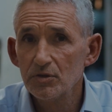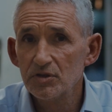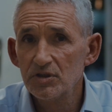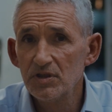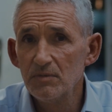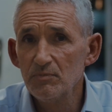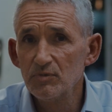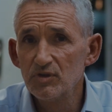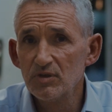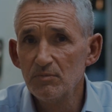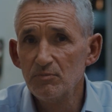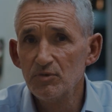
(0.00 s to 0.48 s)

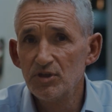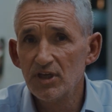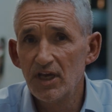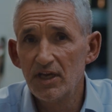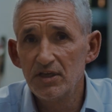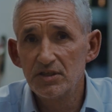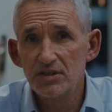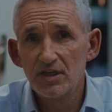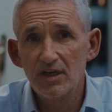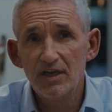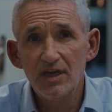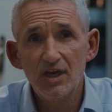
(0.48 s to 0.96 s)
symptom
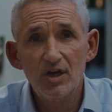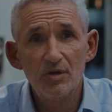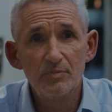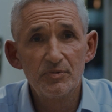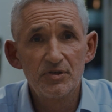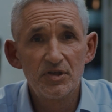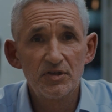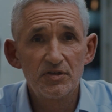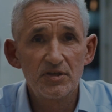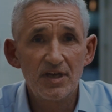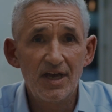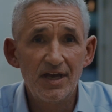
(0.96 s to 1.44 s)
data
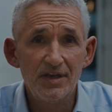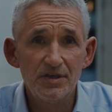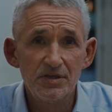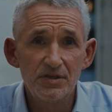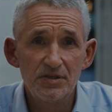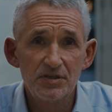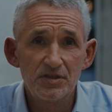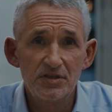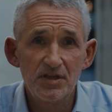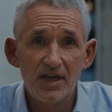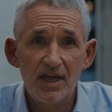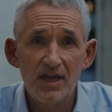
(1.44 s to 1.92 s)
helps us
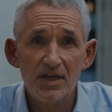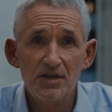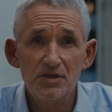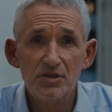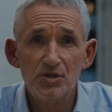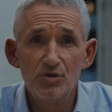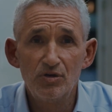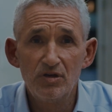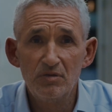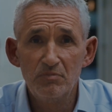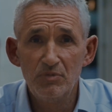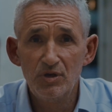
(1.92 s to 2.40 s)
understand
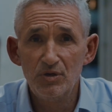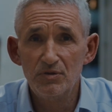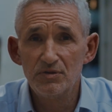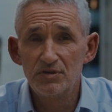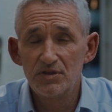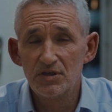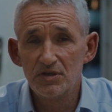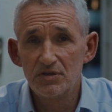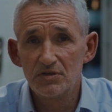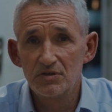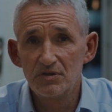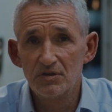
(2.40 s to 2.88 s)
your immune
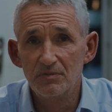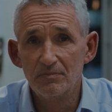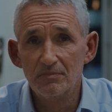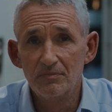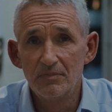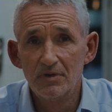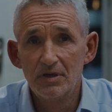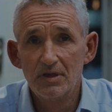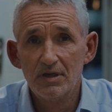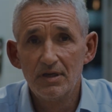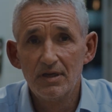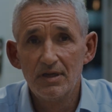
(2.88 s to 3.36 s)

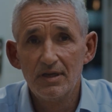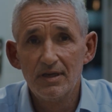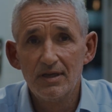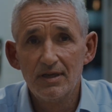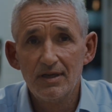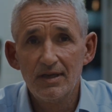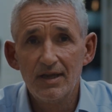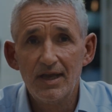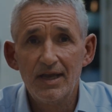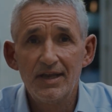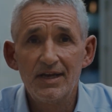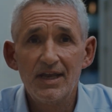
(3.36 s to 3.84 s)

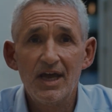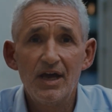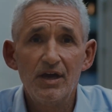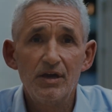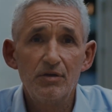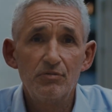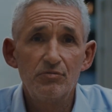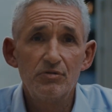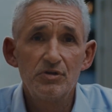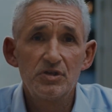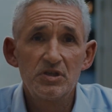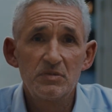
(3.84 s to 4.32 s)
system and how
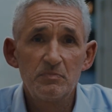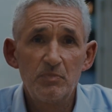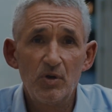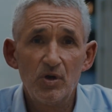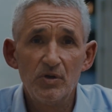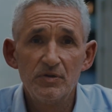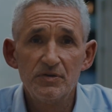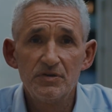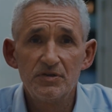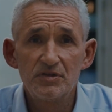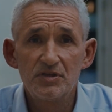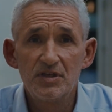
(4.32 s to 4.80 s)
it
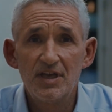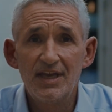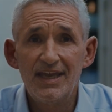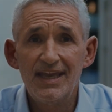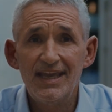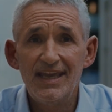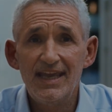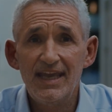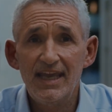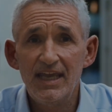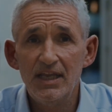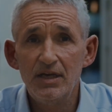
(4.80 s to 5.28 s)
responds to
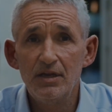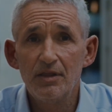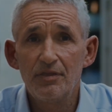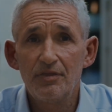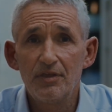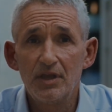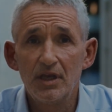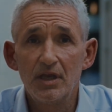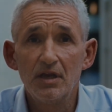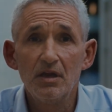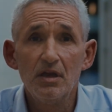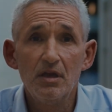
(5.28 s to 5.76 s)

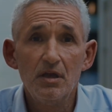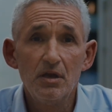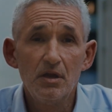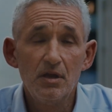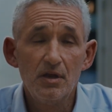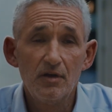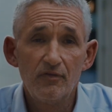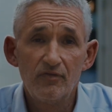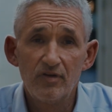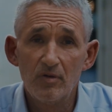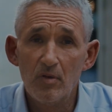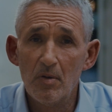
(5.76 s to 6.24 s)

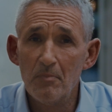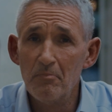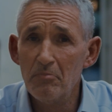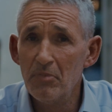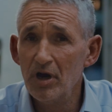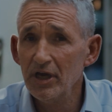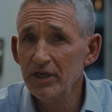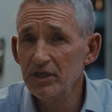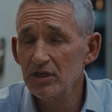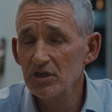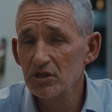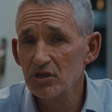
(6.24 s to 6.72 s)
anything from a
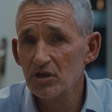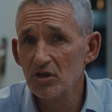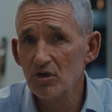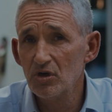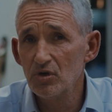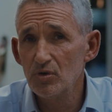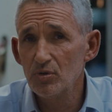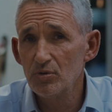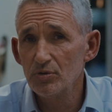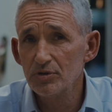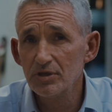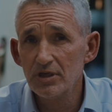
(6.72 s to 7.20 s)
minor
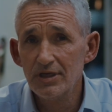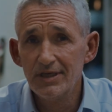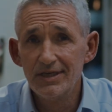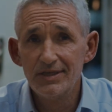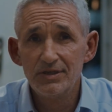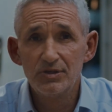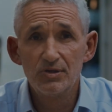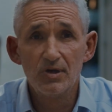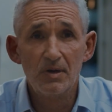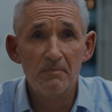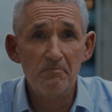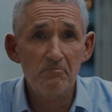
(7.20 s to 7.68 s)
cold
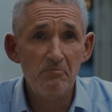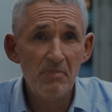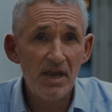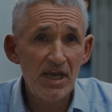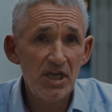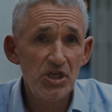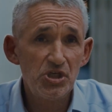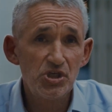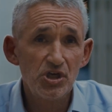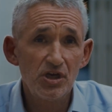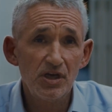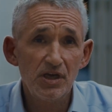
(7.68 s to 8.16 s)
to a
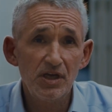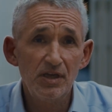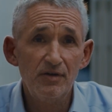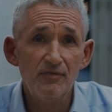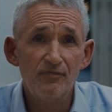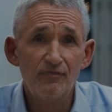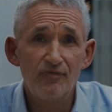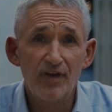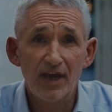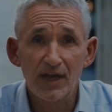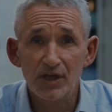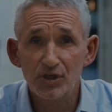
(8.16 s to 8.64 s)
major
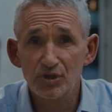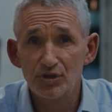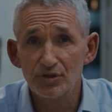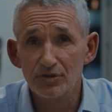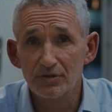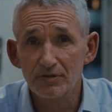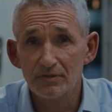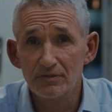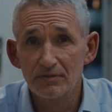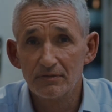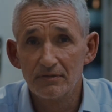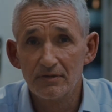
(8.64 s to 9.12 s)

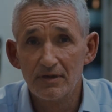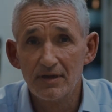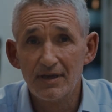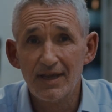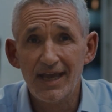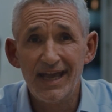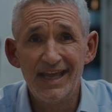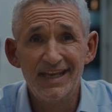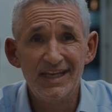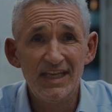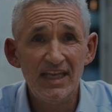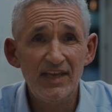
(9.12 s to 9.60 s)
infection,
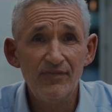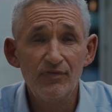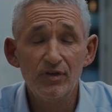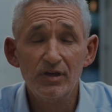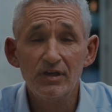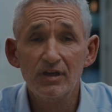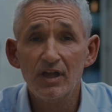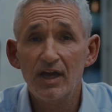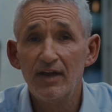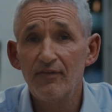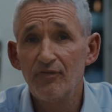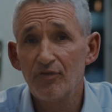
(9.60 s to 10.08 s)
and
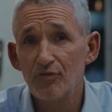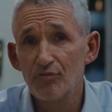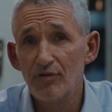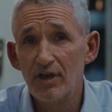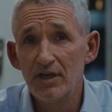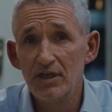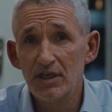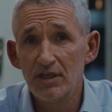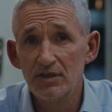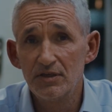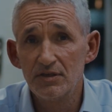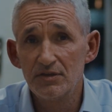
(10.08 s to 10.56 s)
even
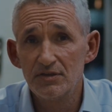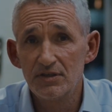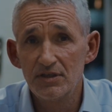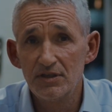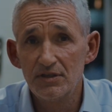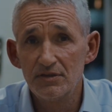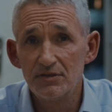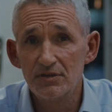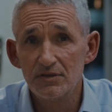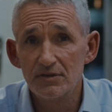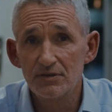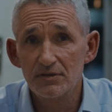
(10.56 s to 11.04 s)
life-threatening
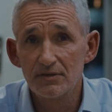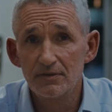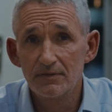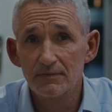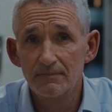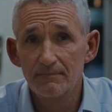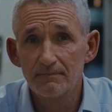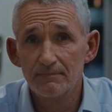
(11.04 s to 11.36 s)
diseases.